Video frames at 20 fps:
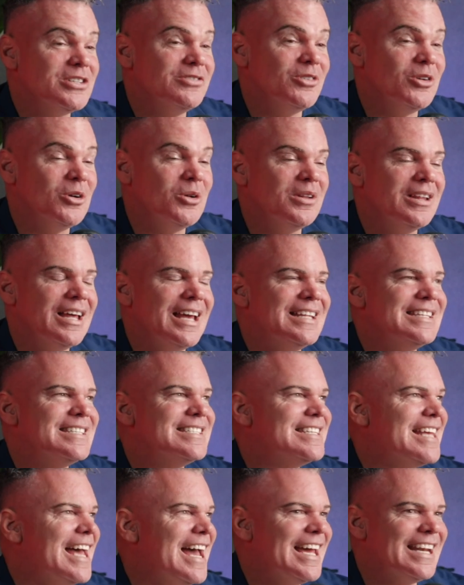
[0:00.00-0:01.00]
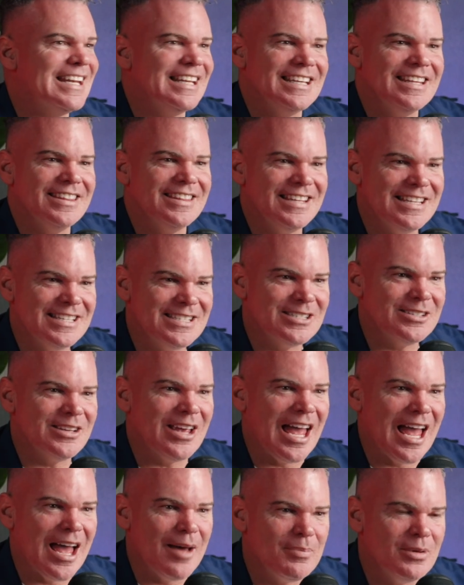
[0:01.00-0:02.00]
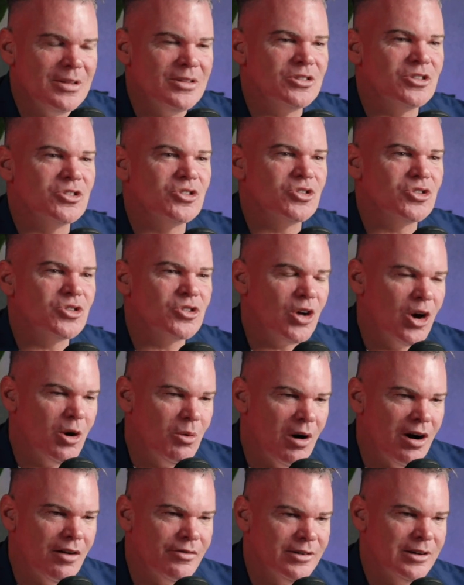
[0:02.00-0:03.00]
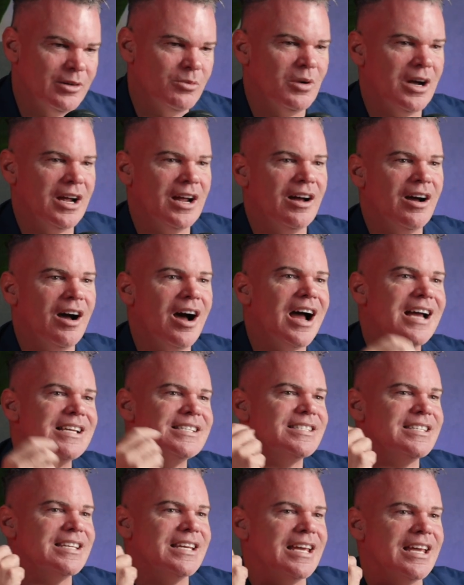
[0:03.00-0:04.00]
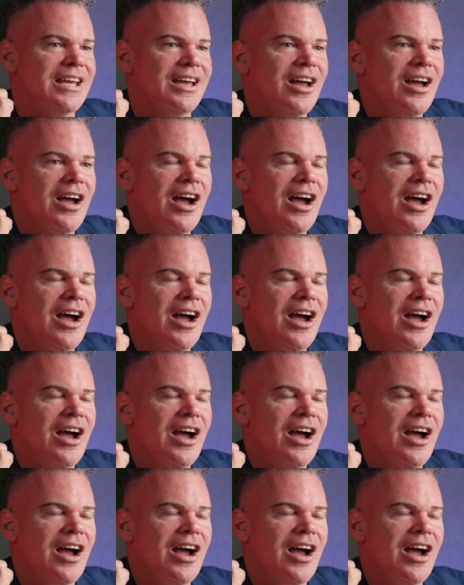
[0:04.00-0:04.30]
of all, and sadly, this happens so often where I see